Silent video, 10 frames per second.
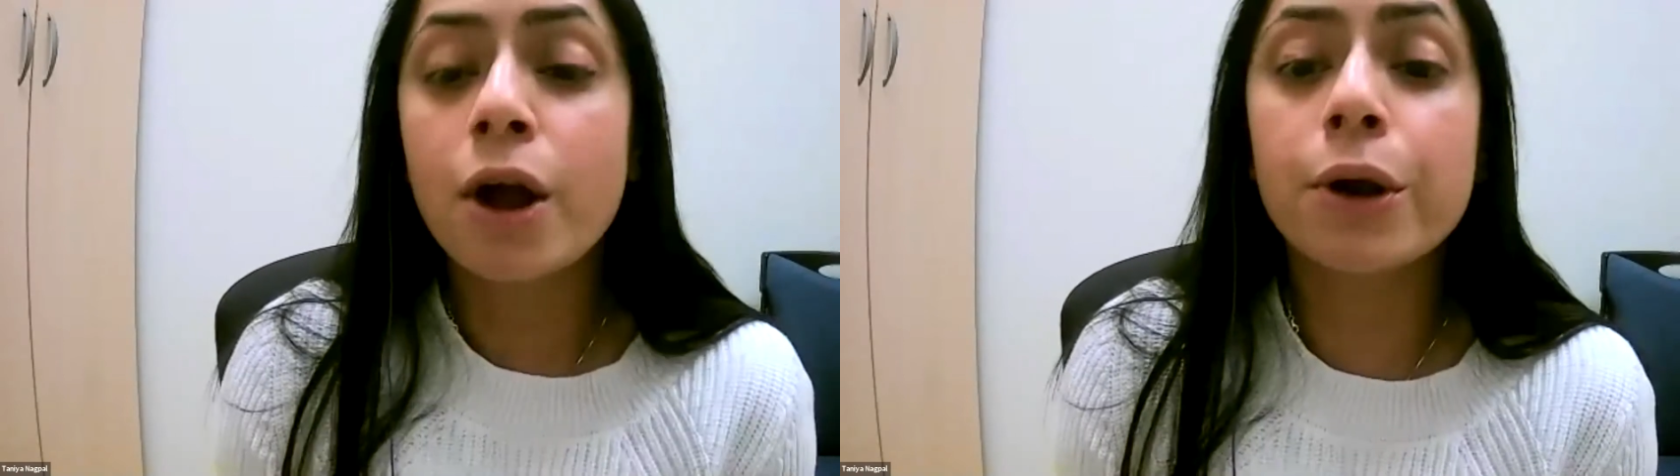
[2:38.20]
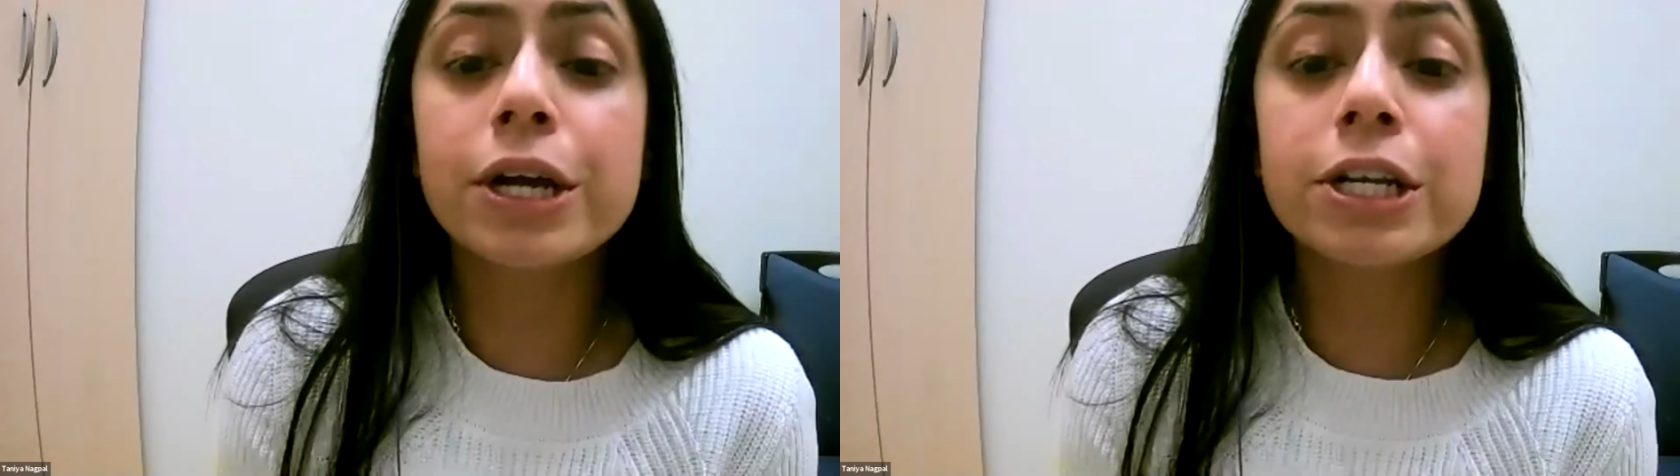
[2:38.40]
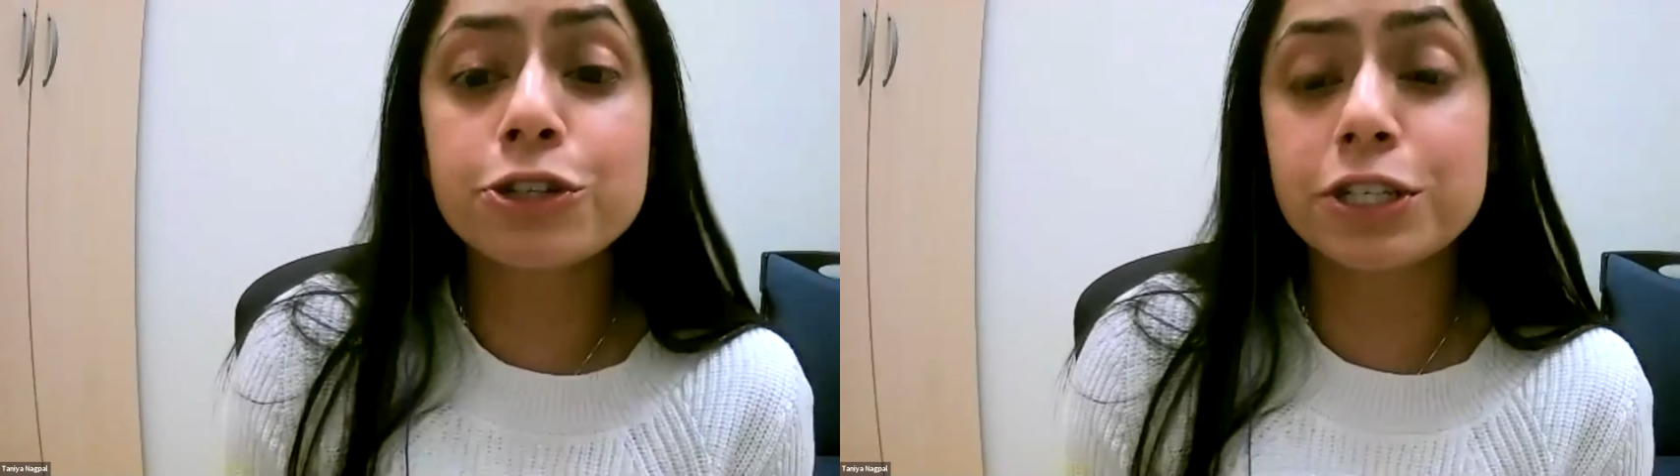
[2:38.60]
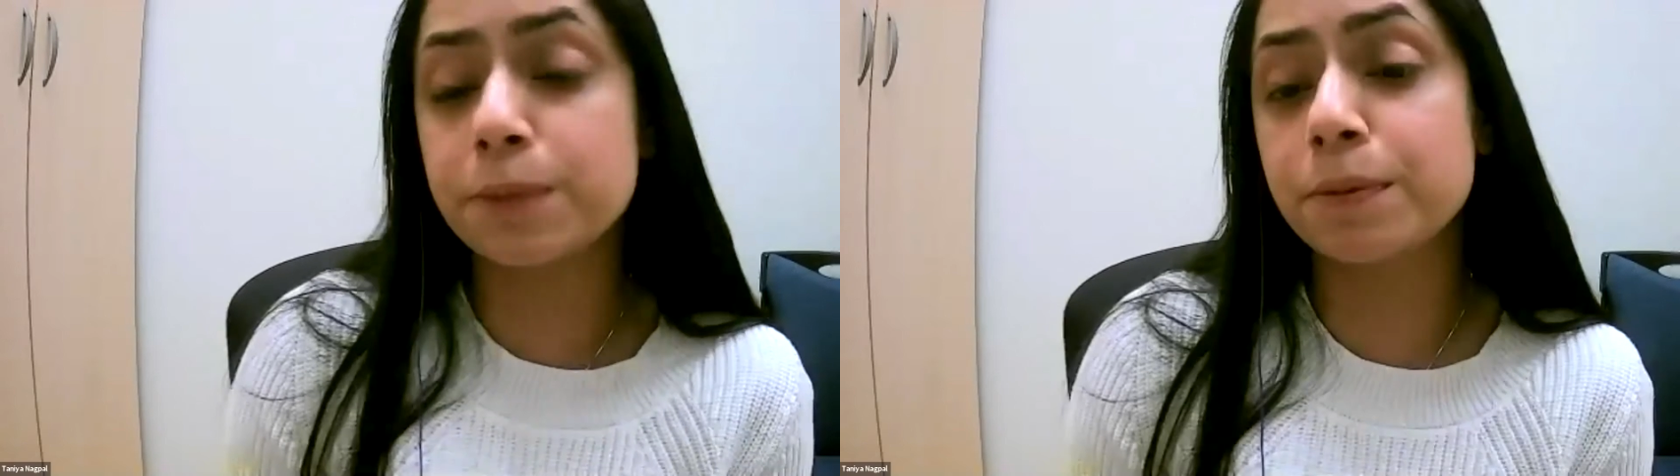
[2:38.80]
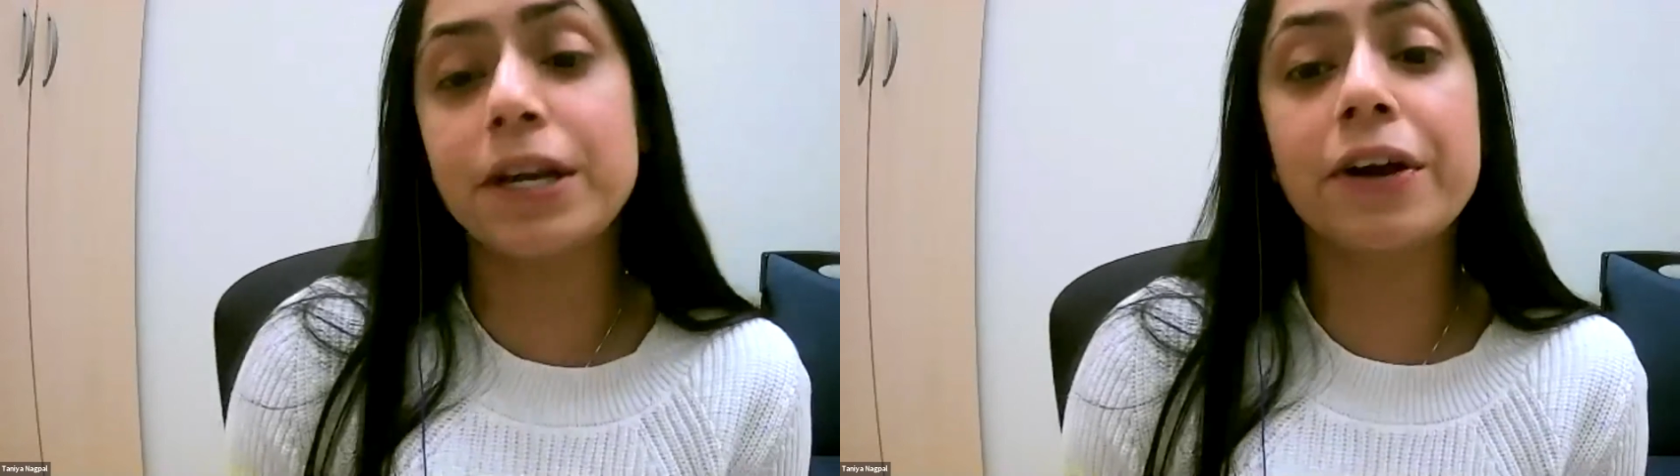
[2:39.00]
Her
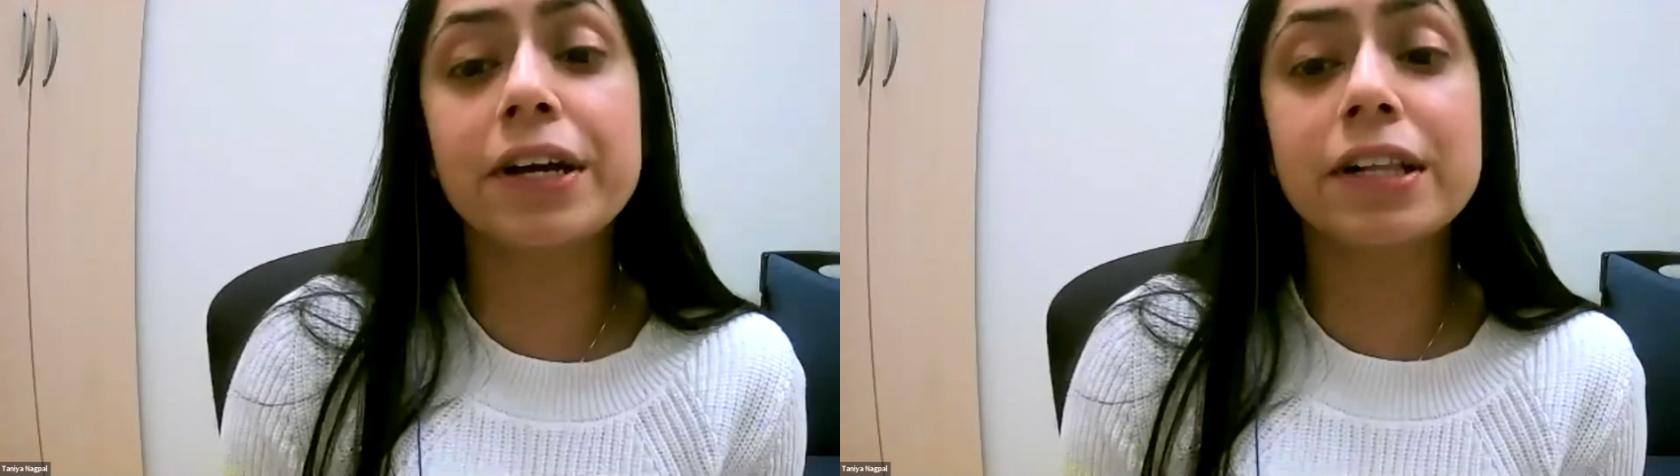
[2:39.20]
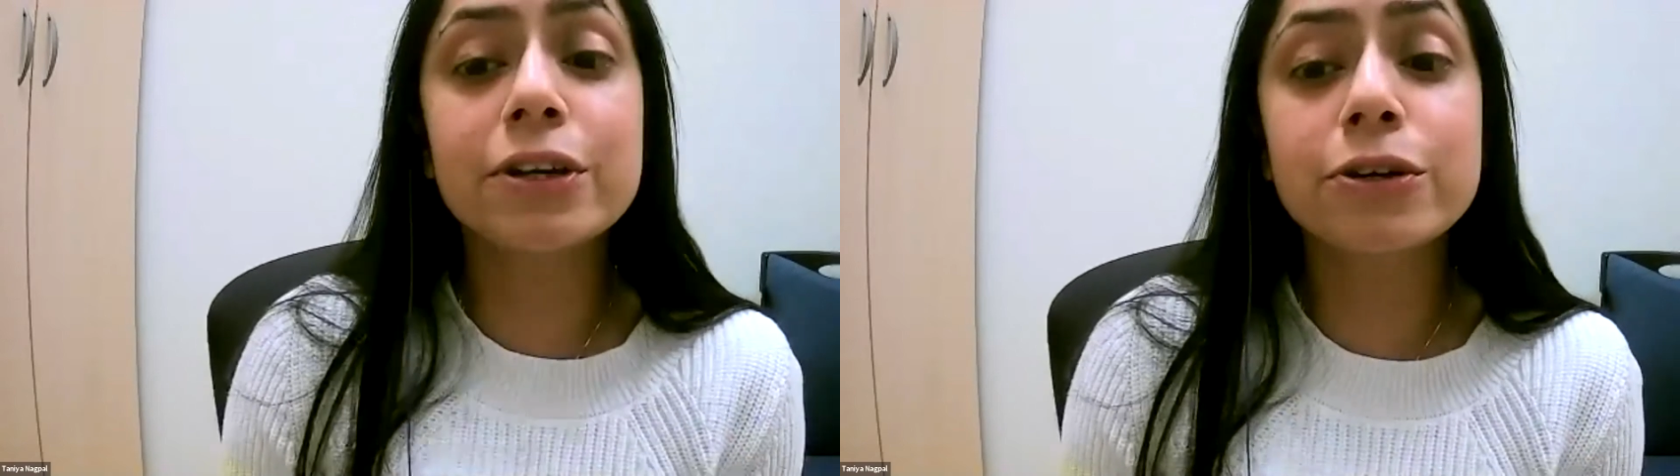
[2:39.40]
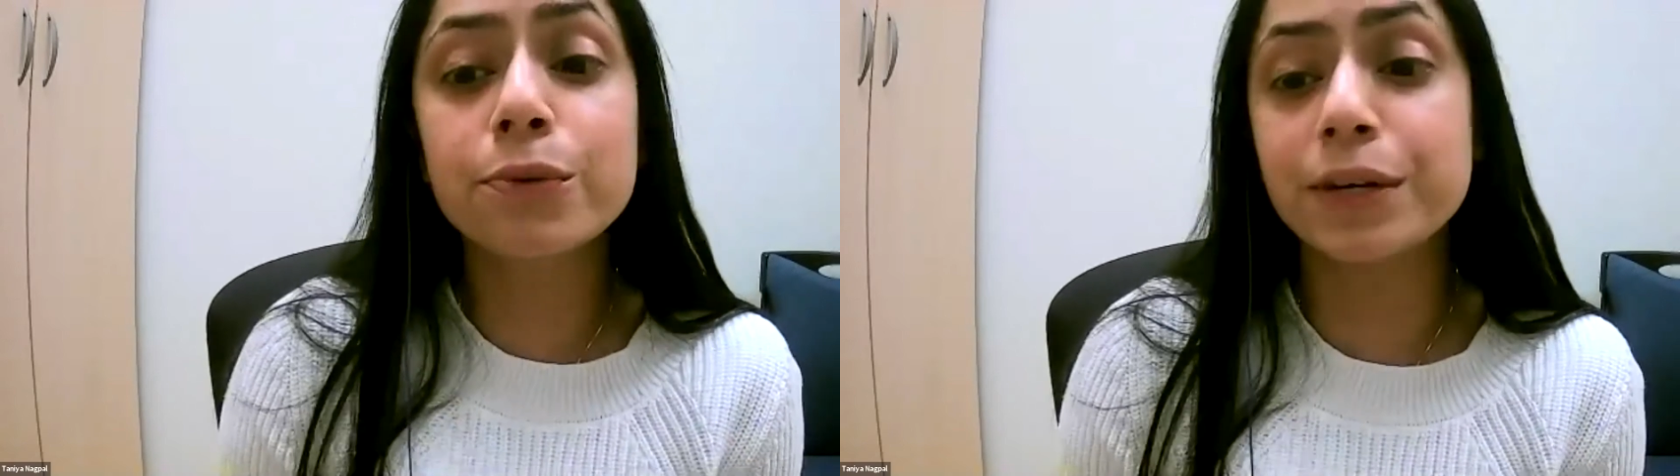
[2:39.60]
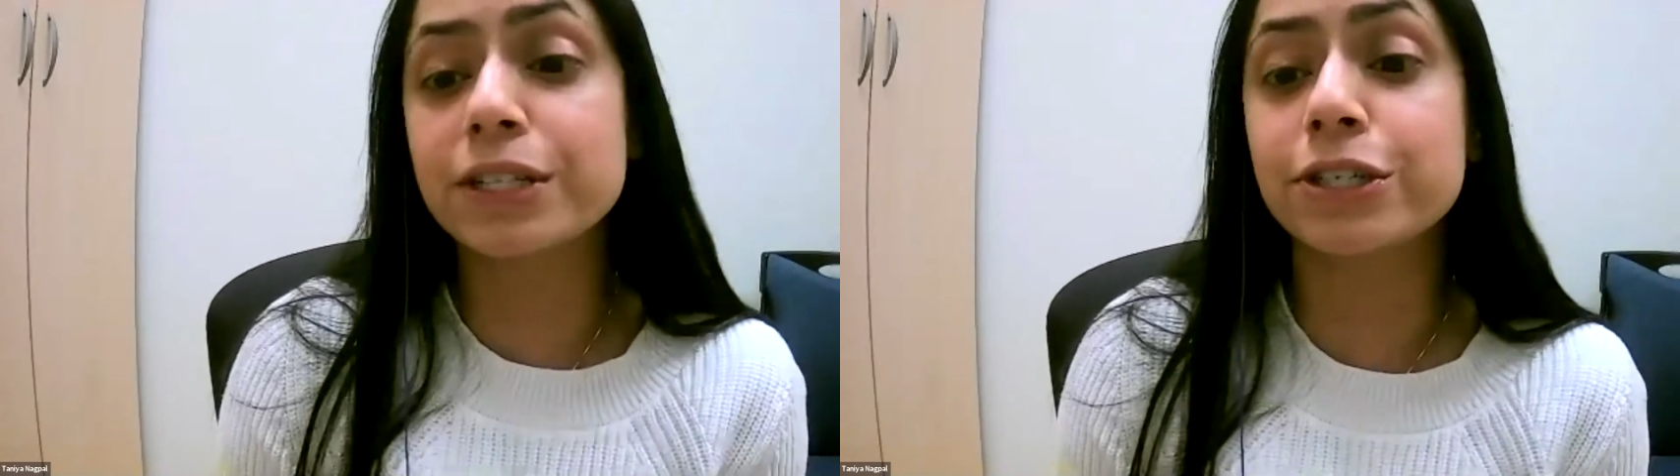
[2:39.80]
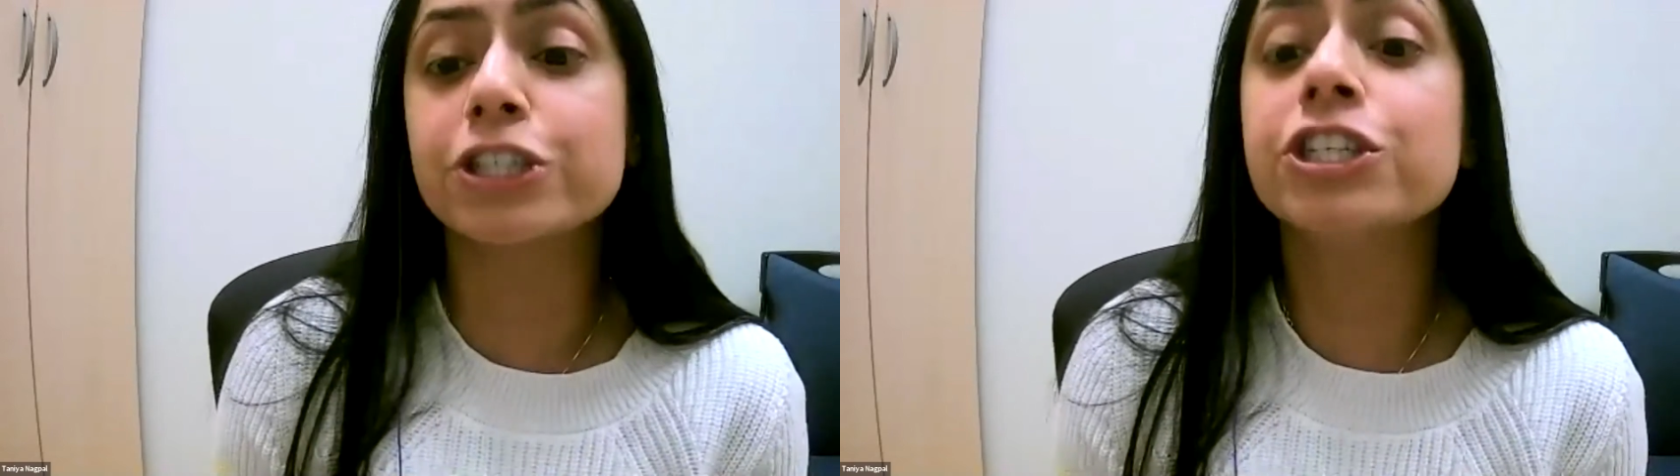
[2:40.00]
interdisciplinary clinical
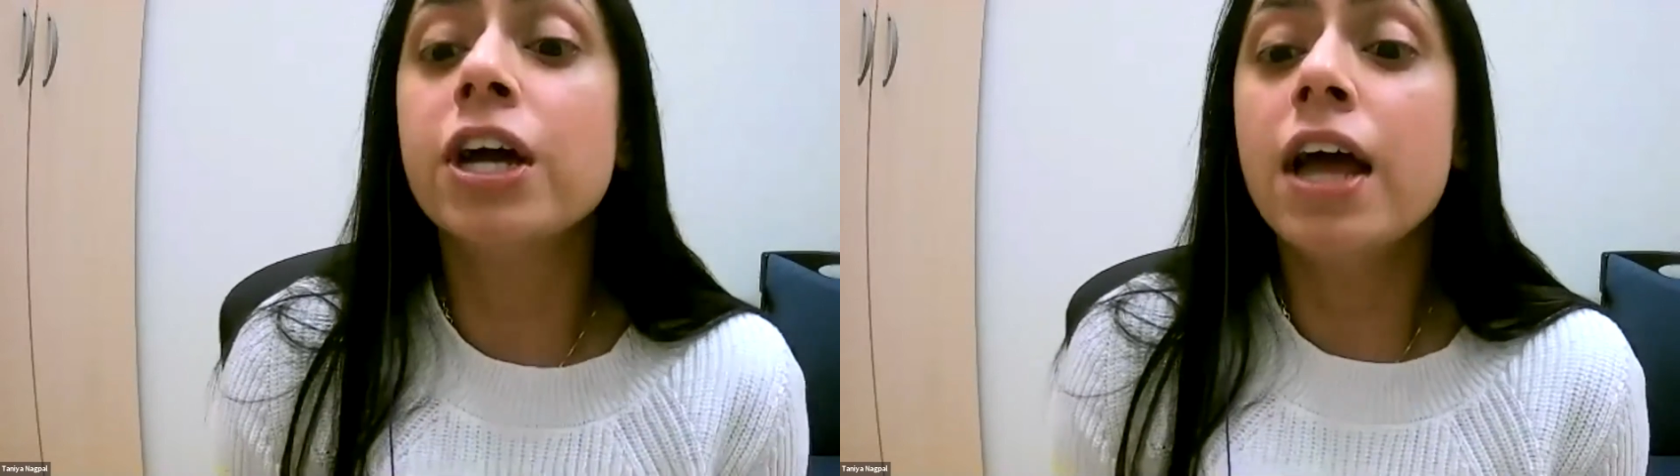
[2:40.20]
research,